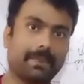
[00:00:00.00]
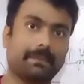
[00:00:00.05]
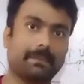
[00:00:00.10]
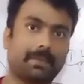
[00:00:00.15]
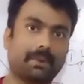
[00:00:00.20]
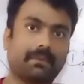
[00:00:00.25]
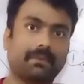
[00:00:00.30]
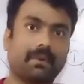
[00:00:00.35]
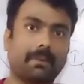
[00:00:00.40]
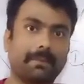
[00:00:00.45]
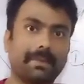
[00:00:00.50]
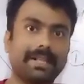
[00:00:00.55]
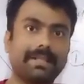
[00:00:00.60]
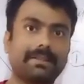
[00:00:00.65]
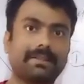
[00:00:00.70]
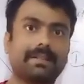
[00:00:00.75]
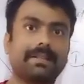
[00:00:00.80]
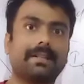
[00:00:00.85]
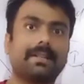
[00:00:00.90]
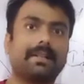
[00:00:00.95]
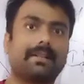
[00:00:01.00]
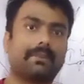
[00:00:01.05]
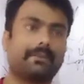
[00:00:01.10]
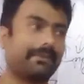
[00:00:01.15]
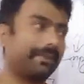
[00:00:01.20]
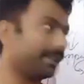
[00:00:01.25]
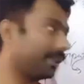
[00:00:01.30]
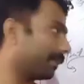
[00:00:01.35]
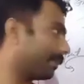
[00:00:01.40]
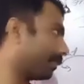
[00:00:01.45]
Performance,
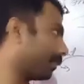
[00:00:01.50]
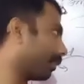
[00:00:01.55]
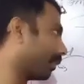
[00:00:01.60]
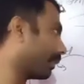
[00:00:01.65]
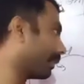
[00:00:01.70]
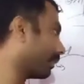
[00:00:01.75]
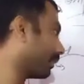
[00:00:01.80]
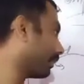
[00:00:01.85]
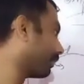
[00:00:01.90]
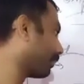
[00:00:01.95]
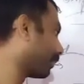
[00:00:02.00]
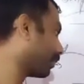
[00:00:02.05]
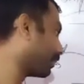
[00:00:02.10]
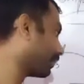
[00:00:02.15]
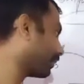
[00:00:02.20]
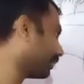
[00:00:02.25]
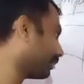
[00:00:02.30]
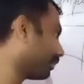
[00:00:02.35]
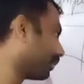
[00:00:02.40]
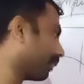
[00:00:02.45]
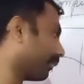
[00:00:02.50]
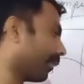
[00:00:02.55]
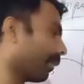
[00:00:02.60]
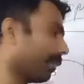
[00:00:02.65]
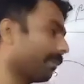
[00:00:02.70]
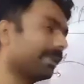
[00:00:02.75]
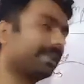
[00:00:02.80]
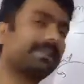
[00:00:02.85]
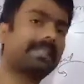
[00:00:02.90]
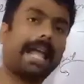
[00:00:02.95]
when the processing
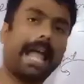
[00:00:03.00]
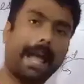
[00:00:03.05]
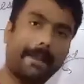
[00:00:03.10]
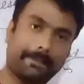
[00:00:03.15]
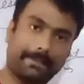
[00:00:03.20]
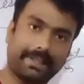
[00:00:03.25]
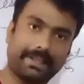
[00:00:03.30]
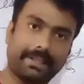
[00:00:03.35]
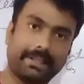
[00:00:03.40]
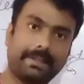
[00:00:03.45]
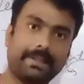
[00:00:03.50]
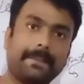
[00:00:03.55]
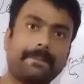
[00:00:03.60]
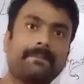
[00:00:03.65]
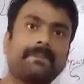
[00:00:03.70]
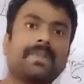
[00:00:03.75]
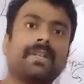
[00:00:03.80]
performance happen,